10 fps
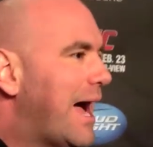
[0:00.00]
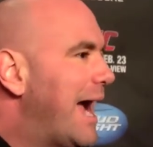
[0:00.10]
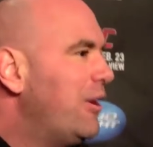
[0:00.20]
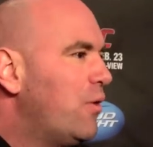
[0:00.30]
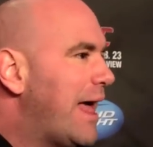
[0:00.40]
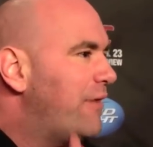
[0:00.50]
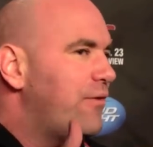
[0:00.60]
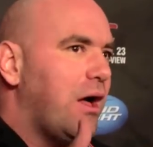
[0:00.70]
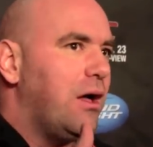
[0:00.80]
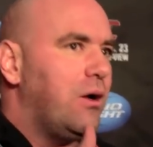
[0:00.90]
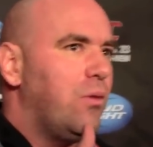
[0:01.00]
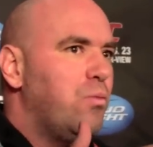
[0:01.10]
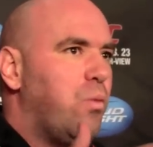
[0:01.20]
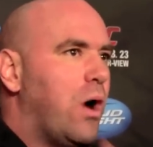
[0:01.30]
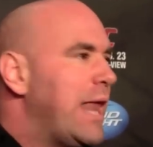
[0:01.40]
I don't have
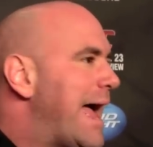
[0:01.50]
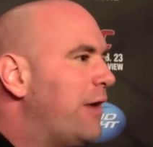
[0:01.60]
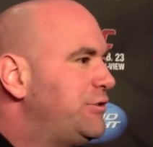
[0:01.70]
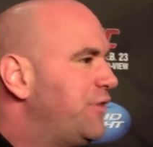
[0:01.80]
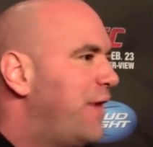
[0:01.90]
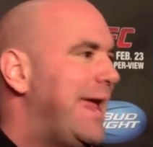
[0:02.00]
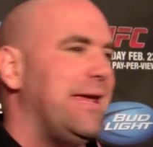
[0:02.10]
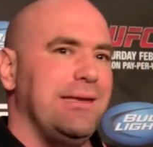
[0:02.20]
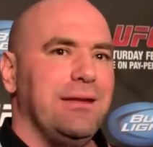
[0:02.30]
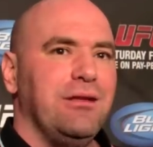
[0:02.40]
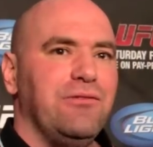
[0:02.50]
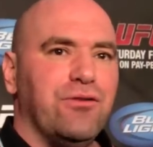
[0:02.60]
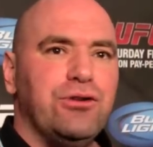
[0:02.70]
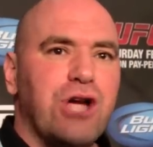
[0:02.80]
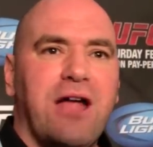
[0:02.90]
1 ounce of hate
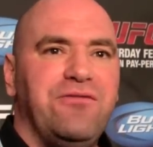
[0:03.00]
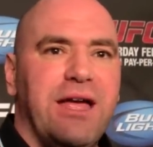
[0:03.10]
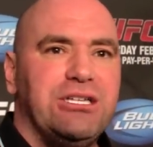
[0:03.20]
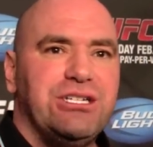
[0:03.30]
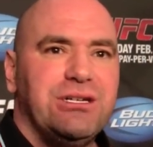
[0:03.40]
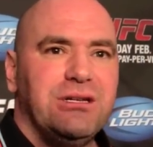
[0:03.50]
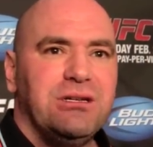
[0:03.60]
for Jon Fitch.